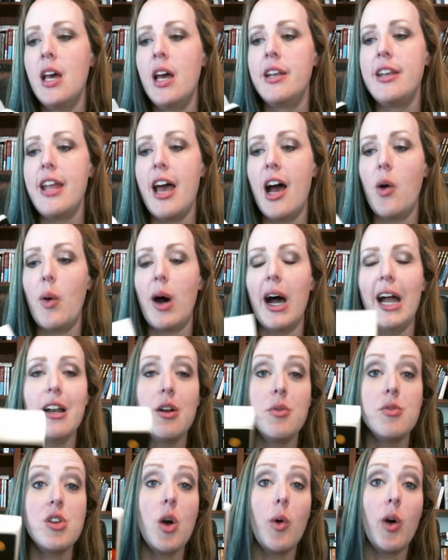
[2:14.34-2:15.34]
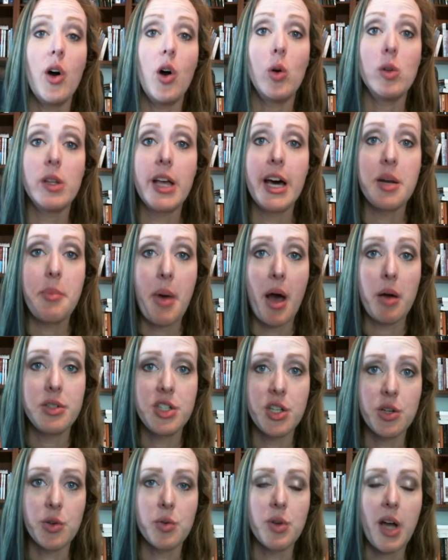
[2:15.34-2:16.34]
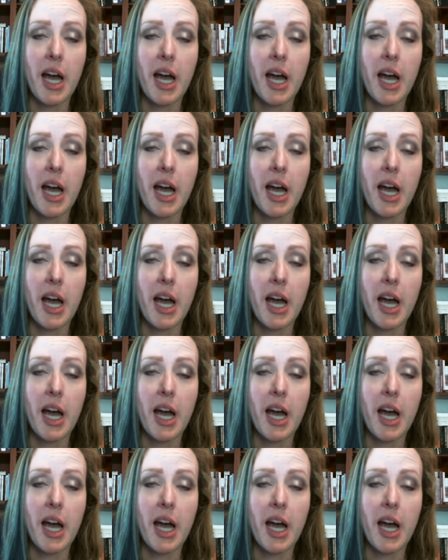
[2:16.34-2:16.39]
Now, I don't know a whole lot about Dune.